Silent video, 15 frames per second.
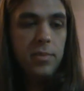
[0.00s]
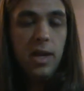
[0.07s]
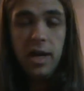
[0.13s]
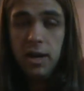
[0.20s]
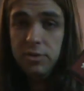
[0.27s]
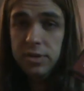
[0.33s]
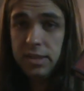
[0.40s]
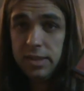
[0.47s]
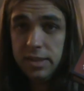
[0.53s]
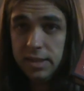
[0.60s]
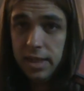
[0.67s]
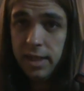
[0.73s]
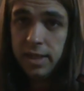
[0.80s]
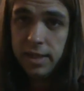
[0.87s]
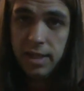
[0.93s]
I was
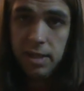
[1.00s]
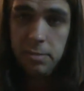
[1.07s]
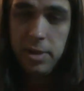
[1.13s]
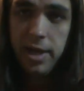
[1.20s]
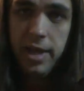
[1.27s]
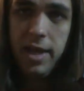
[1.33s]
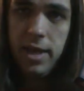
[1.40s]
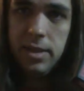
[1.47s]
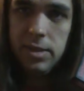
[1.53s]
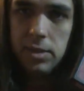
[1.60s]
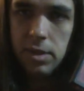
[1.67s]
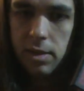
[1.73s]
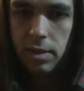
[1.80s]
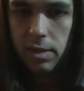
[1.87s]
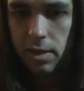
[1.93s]
excited to get my hands
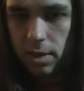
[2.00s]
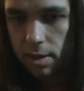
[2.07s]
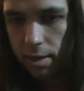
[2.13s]
on